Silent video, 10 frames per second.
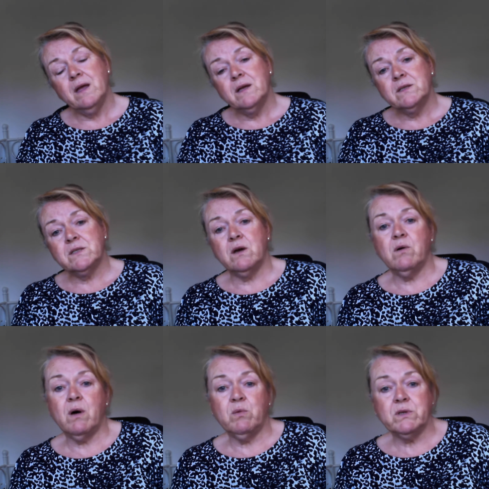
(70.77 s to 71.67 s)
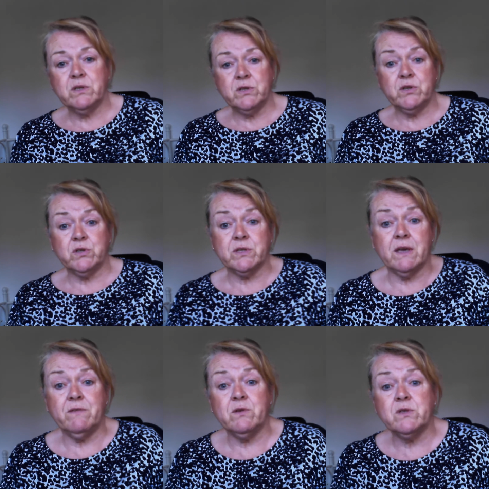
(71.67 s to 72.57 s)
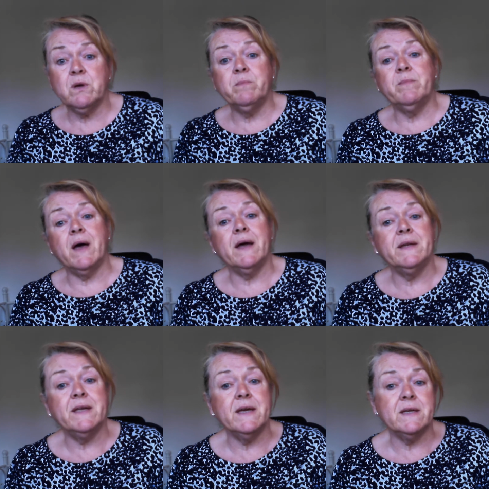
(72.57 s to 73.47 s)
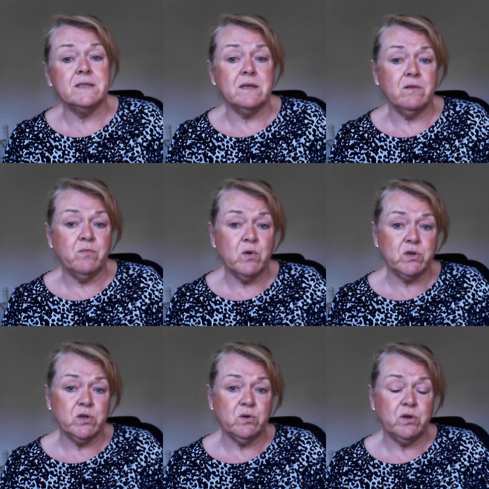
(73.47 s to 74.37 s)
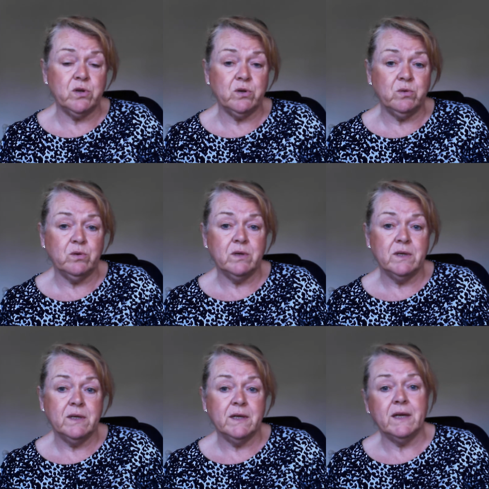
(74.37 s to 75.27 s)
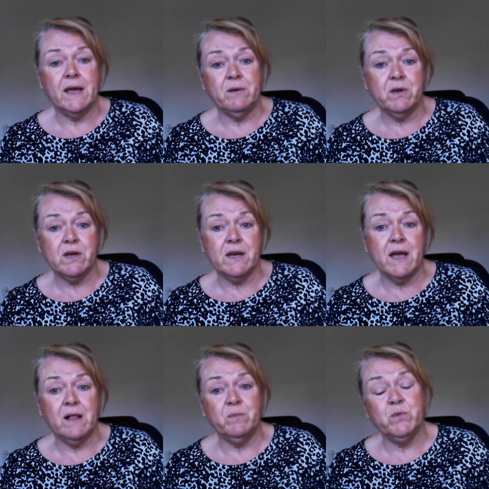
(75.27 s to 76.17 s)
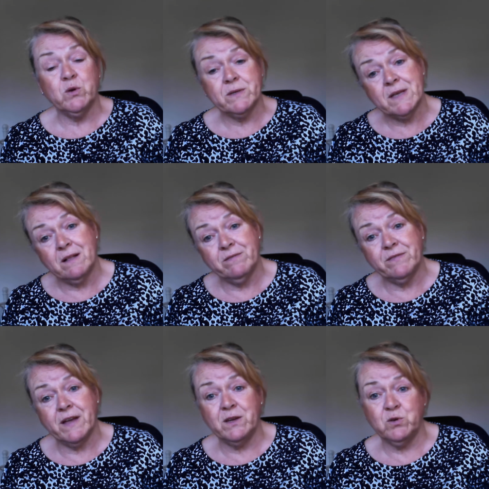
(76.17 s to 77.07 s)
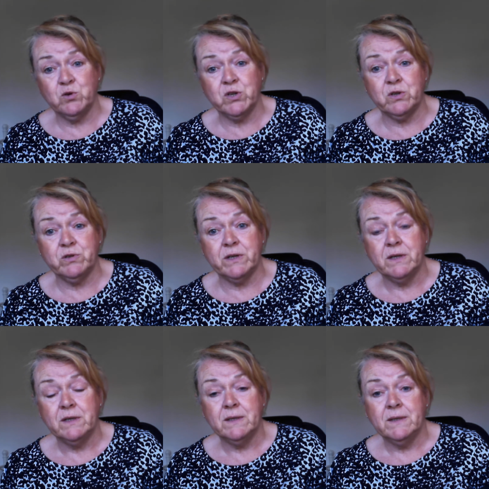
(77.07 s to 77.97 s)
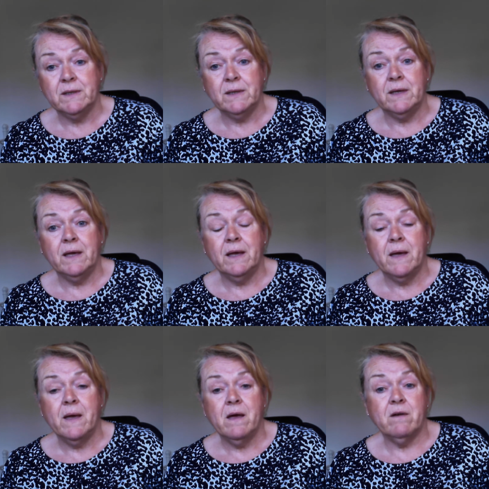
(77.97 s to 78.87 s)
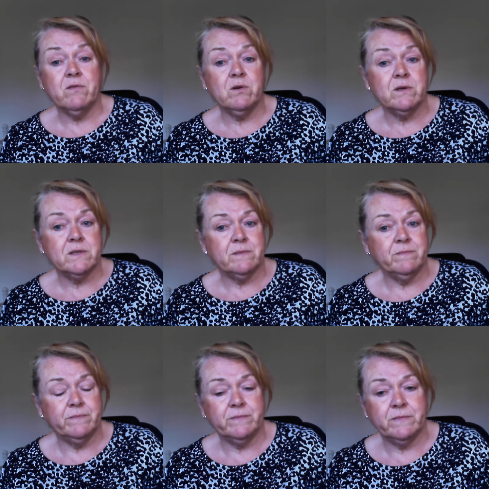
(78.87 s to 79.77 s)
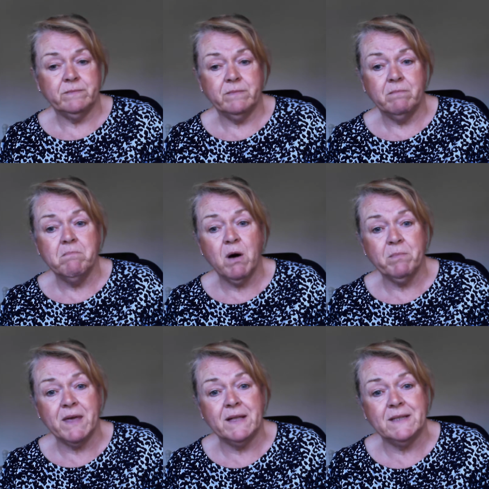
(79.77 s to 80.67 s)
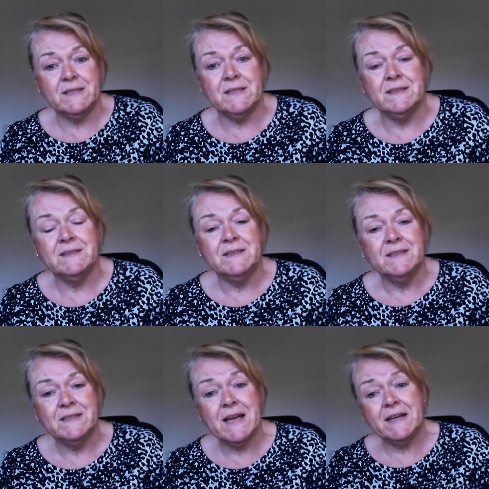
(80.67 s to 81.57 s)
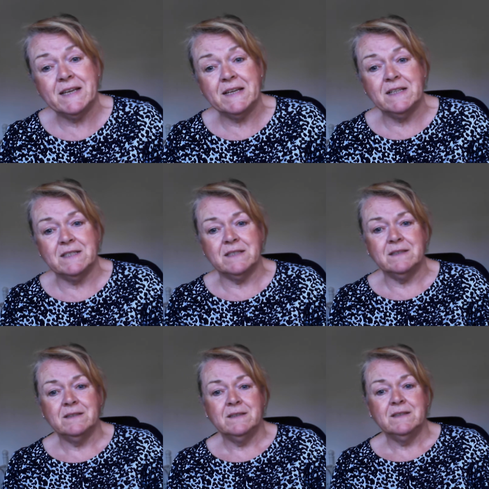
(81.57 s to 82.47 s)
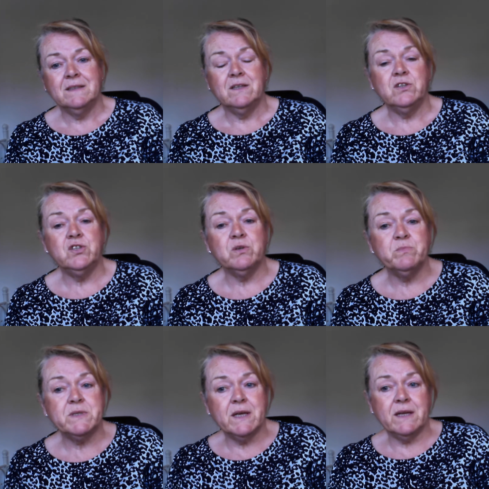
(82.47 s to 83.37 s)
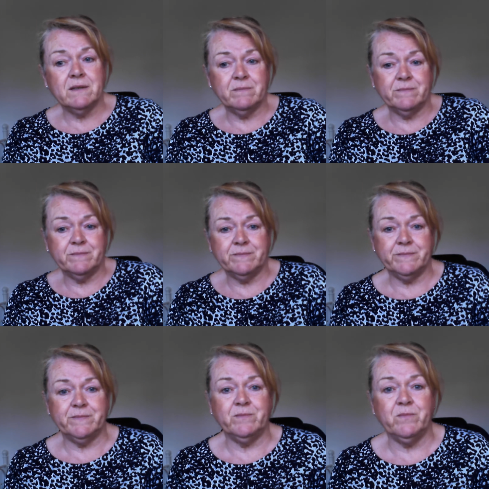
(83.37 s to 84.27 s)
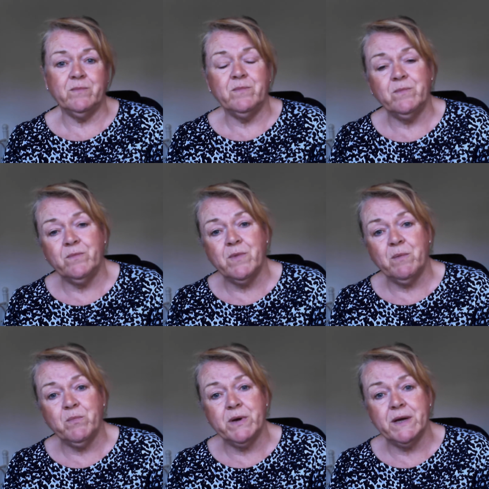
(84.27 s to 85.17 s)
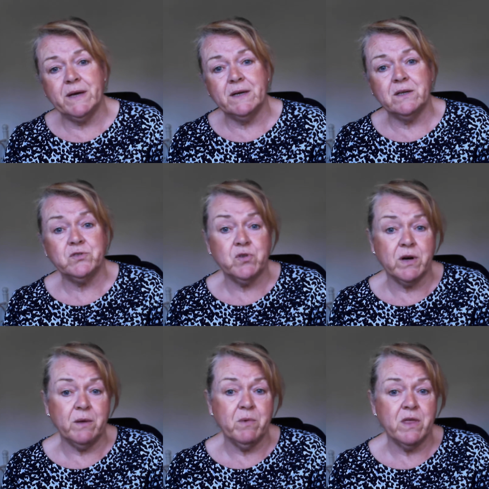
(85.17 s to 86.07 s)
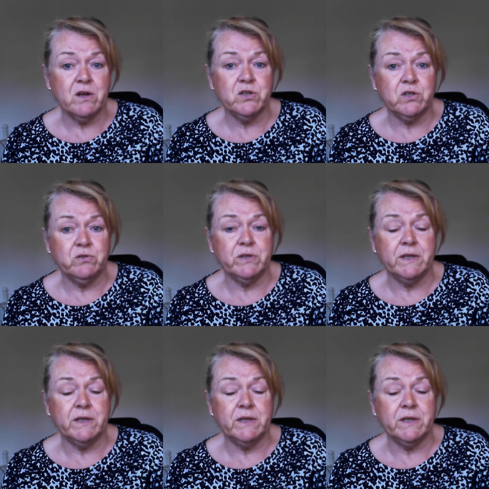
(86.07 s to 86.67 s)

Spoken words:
So I wanted to just give you some ideas of what you can do and how you can help yourself and your children. Of course, mom guilt, dad guilt jumps in when we are struggling with our children.